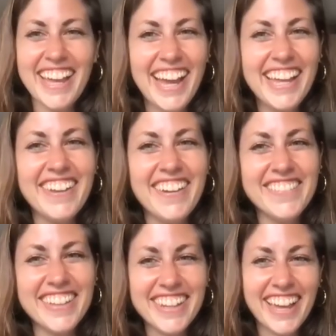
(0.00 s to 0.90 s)
I love
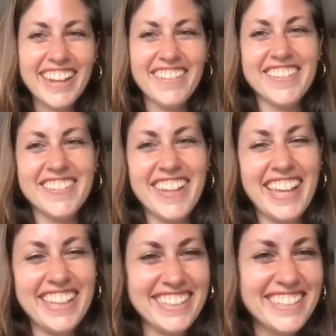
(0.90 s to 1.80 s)
it. I love to
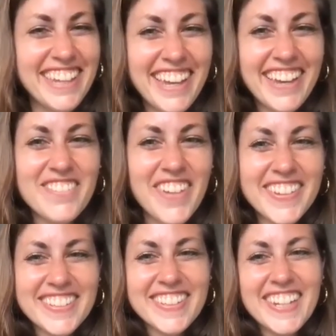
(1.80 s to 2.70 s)
dance
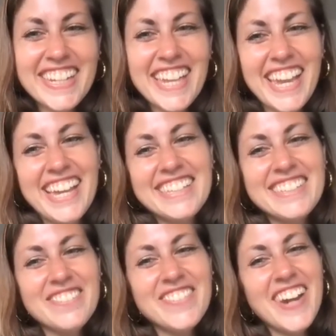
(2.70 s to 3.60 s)
personally as
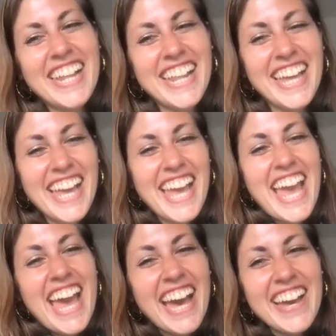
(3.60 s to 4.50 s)
well.
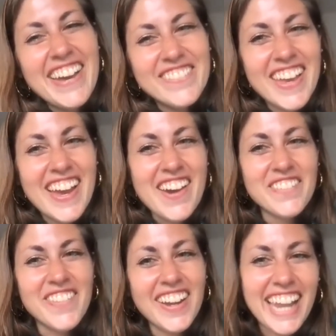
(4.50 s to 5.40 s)

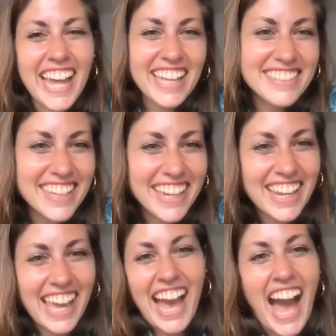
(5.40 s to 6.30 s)
One last thing,
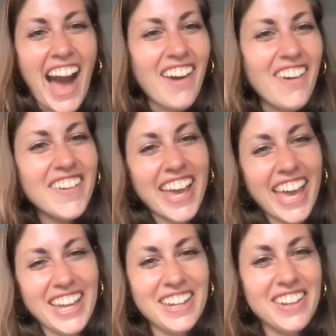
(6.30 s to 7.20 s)
like how
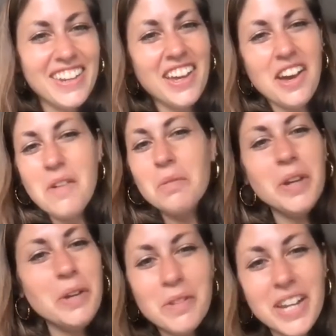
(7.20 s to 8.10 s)
can
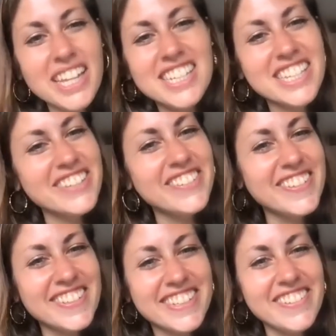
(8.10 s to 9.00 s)
we reach
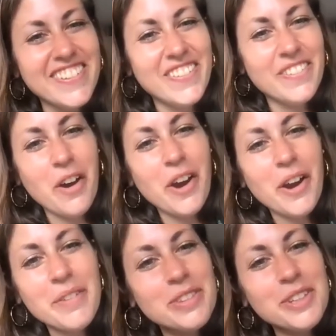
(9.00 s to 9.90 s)
you to work
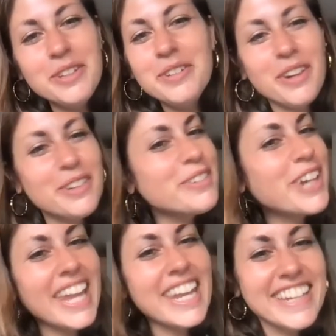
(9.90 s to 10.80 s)
with you or to
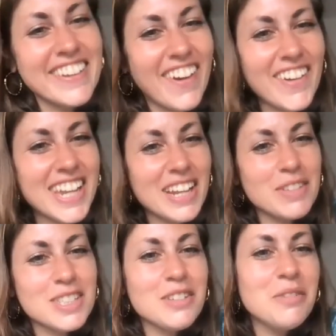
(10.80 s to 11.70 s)
get in contact
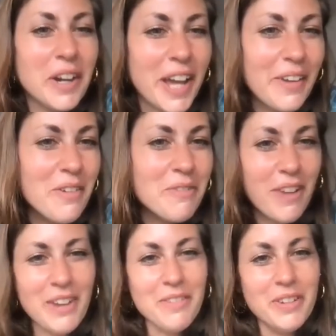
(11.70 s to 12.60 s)
with you? What are your
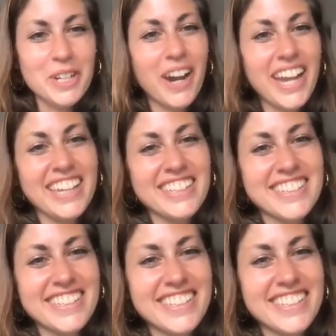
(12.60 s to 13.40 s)
favorite ways?